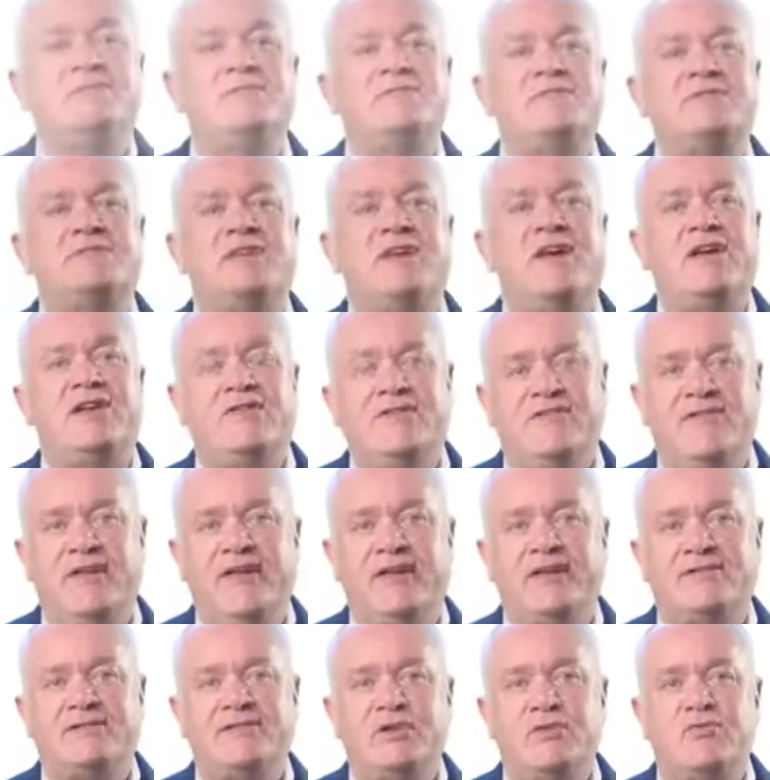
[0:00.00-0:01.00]
of side
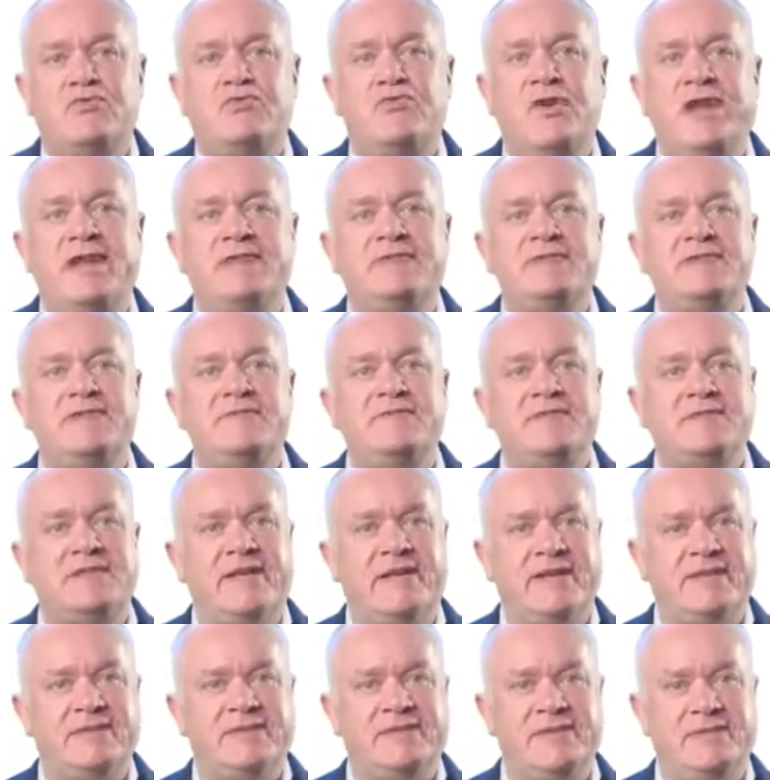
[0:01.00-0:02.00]
effects, relative
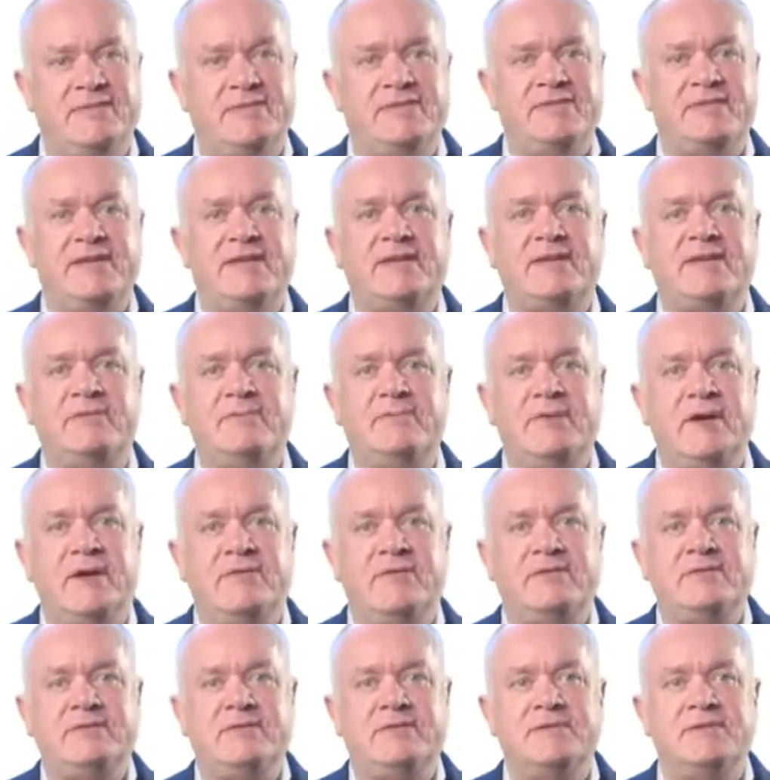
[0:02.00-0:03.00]
selectivity
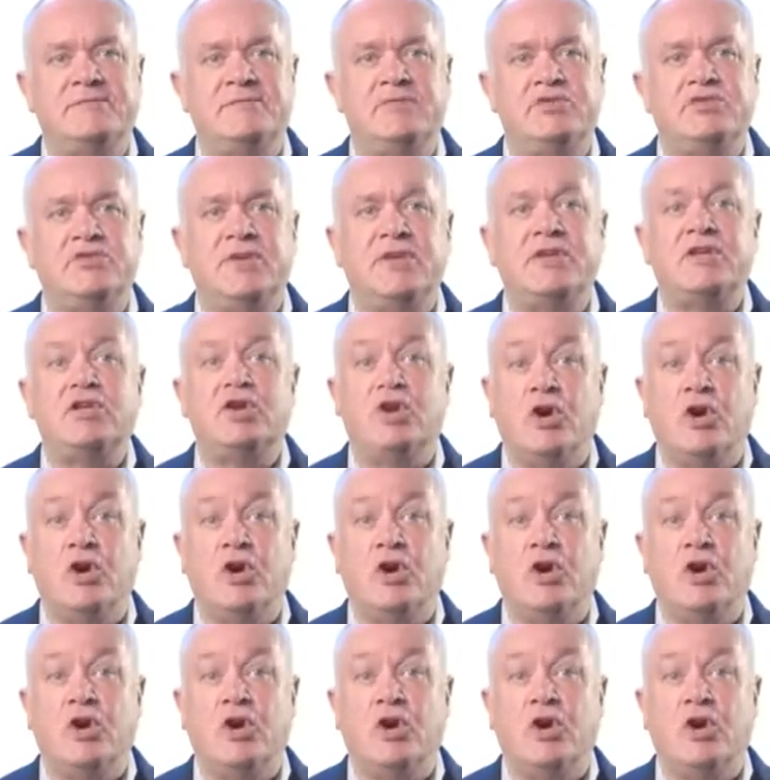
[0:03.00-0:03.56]
comparisons between